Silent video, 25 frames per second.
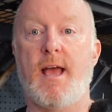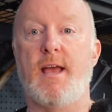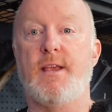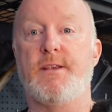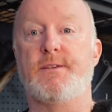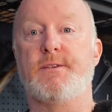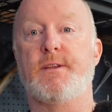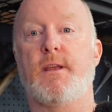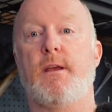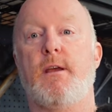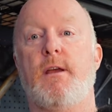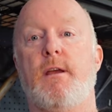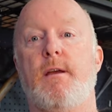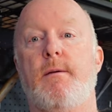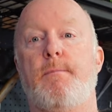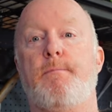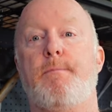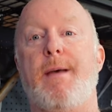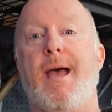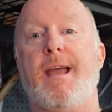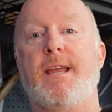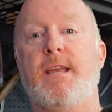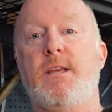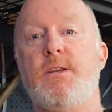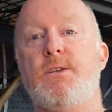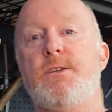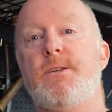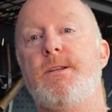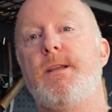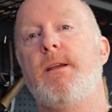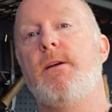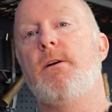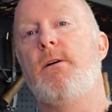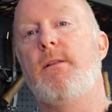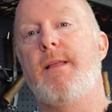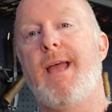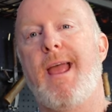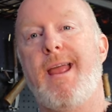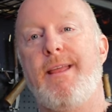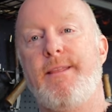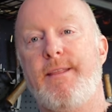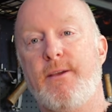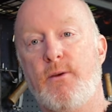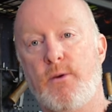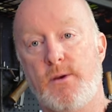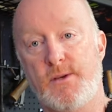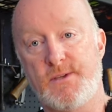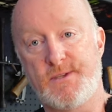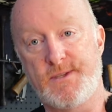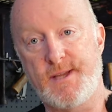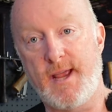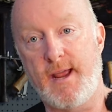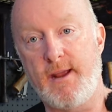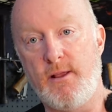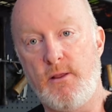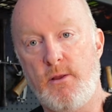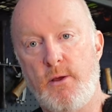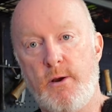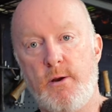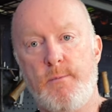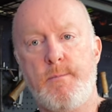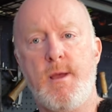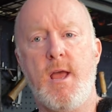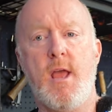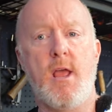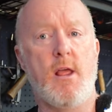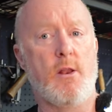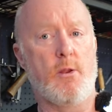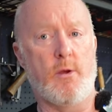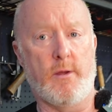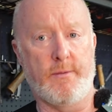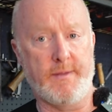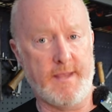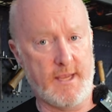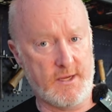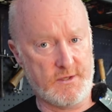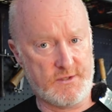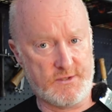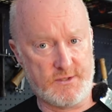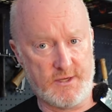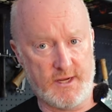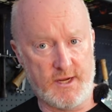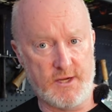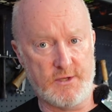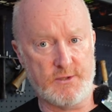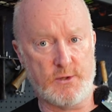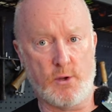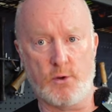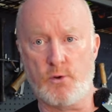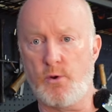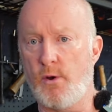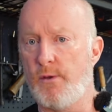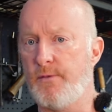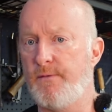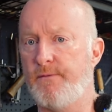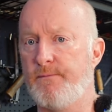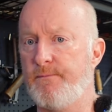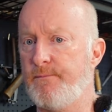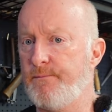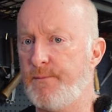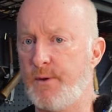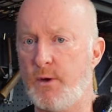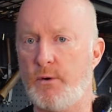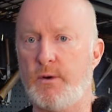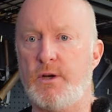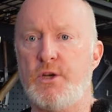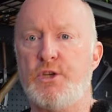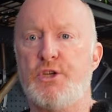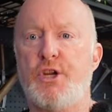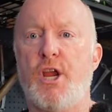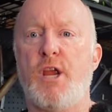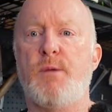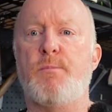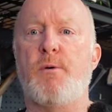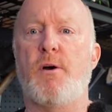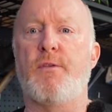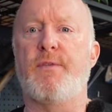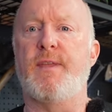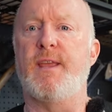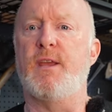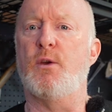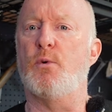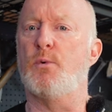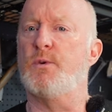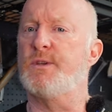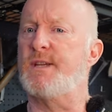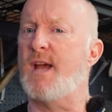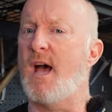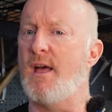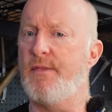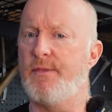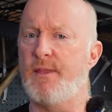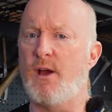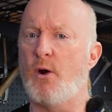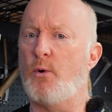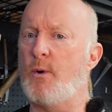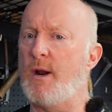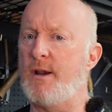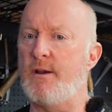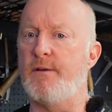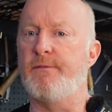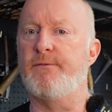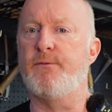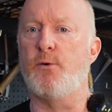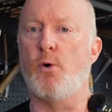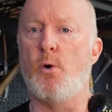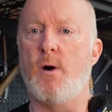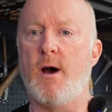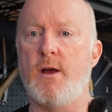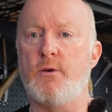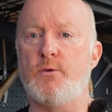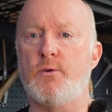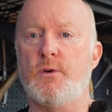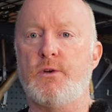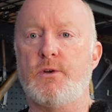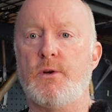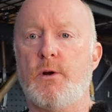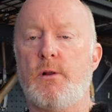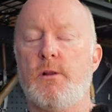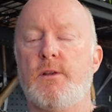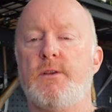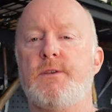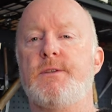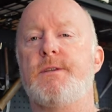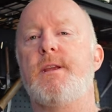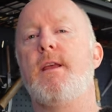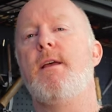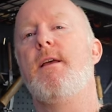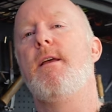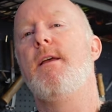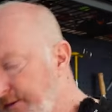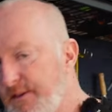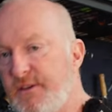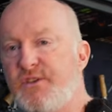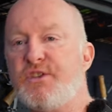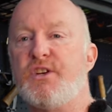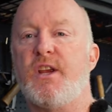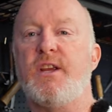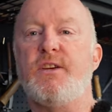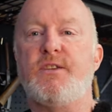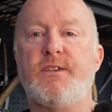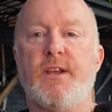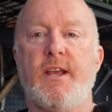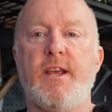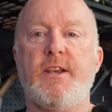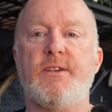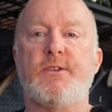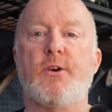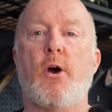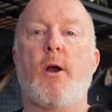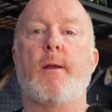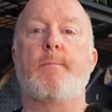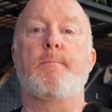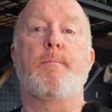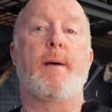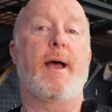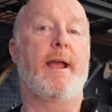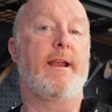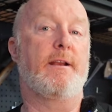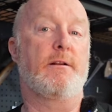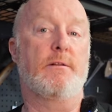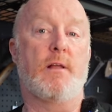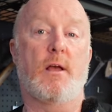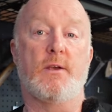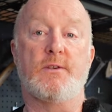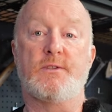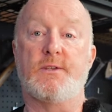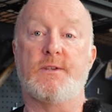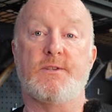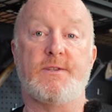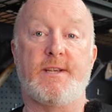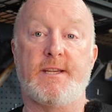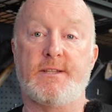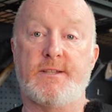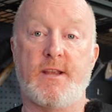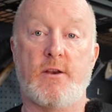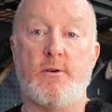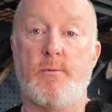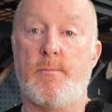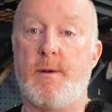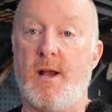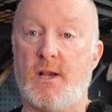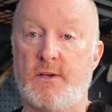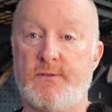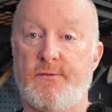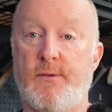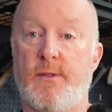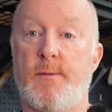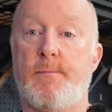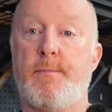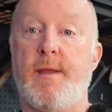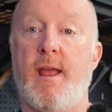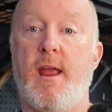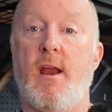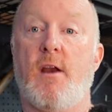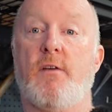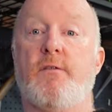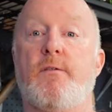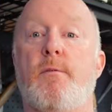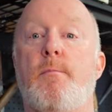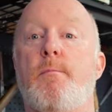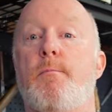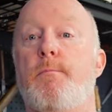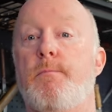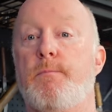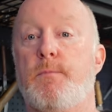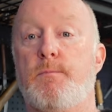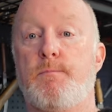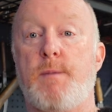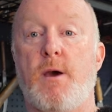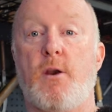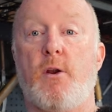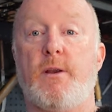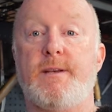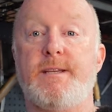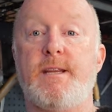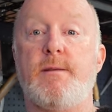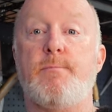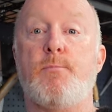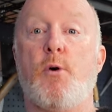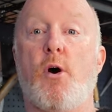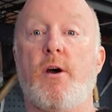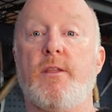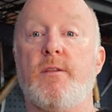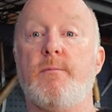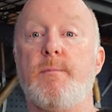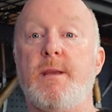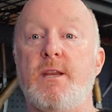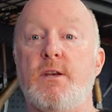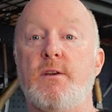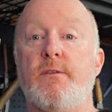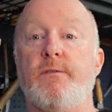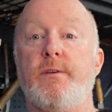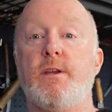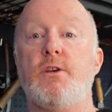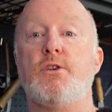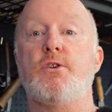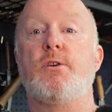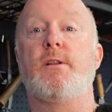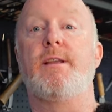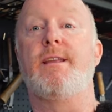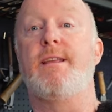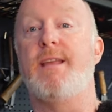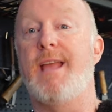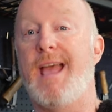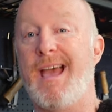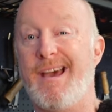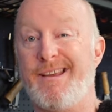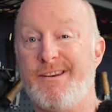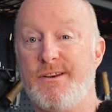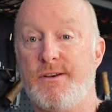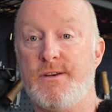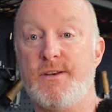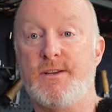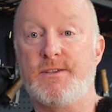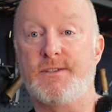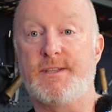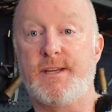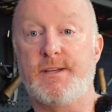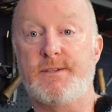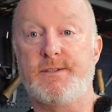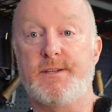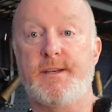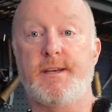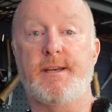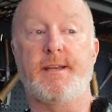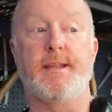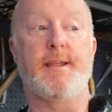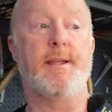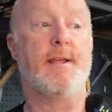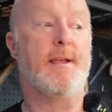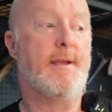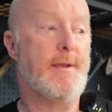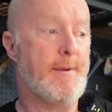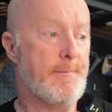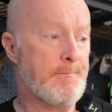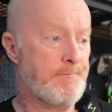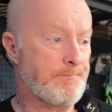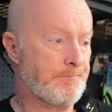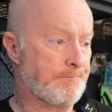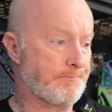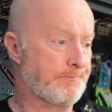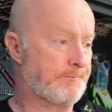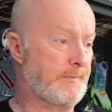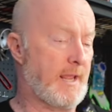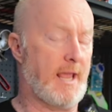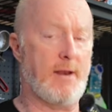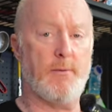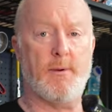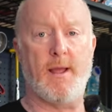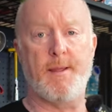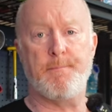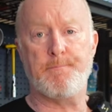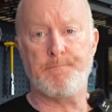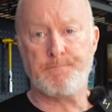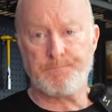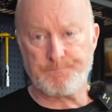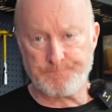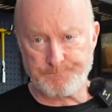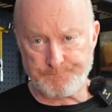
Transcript: as a package deal and they've got a sale on them. Like the STs, I got very cheap. I think they were under $400. The GTs, I paid close to $600 for the pair of them, but I did buy them individually out of necessity. Anyway,